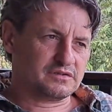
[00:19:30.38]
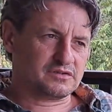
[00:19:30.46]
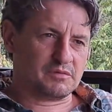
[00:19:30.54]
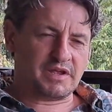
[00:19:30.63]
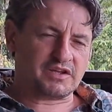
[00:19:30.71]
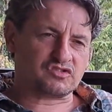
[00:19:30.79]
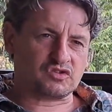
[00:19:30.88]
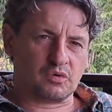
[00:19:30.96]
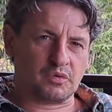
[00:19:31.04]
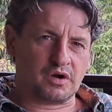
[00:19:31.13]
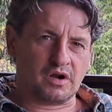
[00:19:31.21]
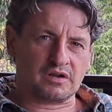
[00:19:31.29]
to make sure
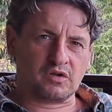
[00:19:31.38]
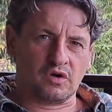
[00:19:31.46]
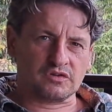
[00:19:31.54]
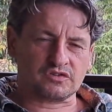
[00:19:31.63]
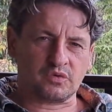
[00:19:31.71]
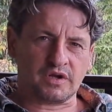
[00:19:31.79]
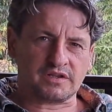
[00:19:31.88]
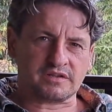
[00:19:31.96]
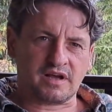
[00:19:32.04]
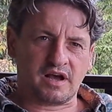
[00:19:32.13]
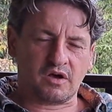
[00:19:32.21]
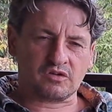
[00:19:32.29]
we're also at the
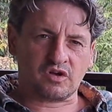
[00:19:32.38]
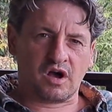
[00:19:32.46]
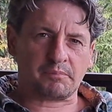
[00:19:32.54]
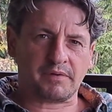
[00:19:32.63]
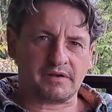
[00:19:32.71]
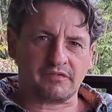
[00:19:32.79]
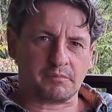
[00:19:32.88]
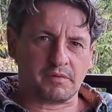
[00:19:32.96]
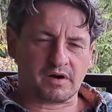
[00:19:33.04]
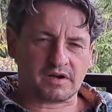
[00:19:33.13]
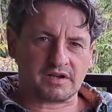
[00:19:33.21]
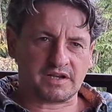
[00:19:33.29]
top end of the
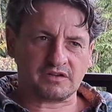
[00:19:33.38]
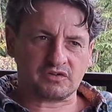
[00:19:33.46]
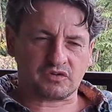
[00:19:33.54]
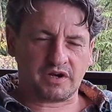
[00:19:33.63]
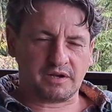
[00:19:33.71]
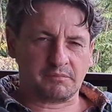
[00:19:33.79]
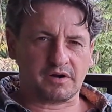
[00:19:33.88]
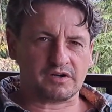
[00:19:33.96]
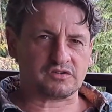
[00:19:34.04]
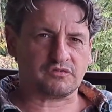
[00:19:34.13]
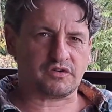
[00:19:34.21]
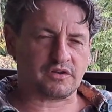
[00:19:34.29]
marketing to create a
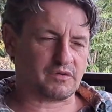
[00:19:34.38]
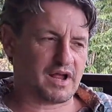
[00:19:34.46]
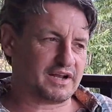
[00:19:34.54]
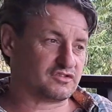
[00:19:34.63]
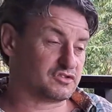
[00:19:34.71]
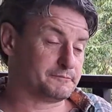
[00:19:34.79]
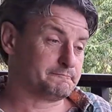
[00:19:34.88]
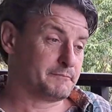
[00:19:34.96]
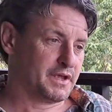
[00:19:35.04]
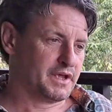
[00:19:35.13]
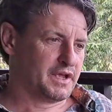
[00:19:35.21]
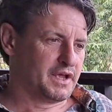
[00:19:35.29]
margin for the ranch.
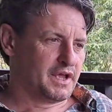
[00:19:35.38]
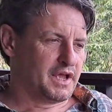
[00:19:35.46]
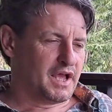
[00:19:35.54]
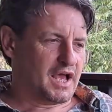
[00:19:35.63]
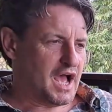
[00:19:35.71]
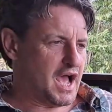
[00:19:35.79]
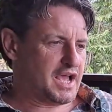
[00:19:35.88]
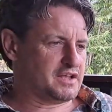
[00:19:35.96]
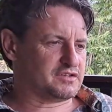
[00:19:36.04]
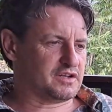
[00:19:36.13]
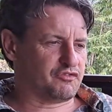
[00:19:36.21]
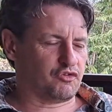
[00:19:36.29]

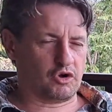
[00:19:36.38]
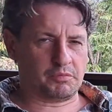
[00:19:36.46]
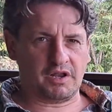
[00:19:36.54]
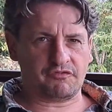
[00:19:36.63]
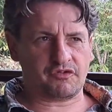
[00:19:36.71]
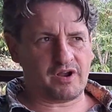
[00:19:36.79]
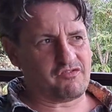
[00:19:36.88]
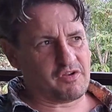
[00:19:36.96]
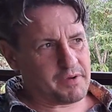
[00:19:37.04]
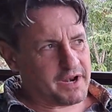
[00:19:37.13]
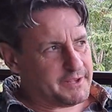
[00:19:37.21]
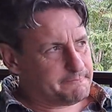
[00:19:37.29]
Is it a formula for
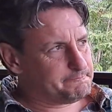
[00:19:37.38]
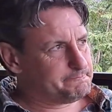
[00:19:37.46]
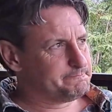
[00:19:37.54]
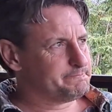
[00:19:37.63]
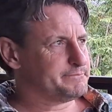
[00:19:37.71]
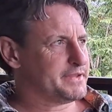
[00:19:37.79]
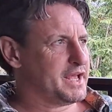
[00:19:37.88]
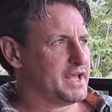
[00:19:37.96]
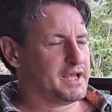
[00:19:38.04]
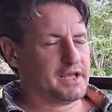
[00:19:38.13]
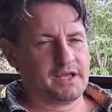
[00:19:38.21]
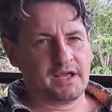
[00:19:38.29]
everybody?
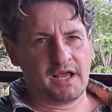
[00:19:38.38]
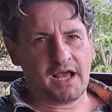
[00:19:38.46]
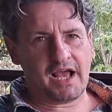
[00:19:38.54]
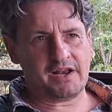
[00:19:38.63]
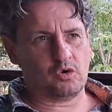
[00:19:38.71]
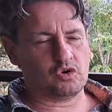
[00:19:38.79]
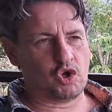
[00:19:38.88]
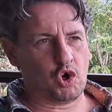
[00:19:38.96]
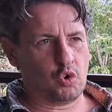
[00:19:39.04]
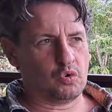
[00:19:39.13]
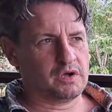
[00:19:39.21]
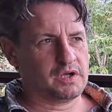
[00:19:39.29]
I don't
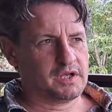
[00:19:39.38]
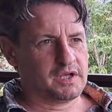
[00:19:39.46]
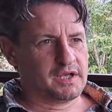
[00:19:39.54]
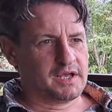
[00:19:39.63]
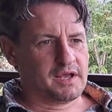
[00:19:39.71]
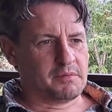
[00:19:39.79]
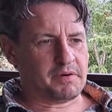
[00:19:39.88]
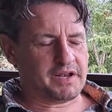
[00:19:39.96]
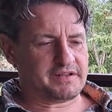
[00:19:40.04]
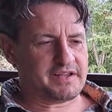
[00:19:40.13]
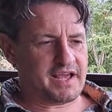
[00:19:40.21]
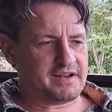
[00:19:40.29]
know. But
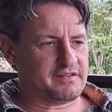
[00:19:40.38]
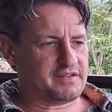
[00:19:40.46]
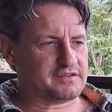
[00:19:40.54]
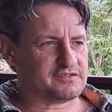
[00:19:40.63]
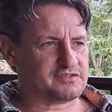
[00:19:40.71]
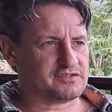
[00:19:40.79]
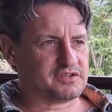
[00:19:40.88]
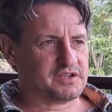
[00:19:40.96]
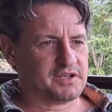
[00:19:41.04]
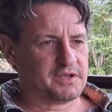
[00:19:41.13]
at the end of this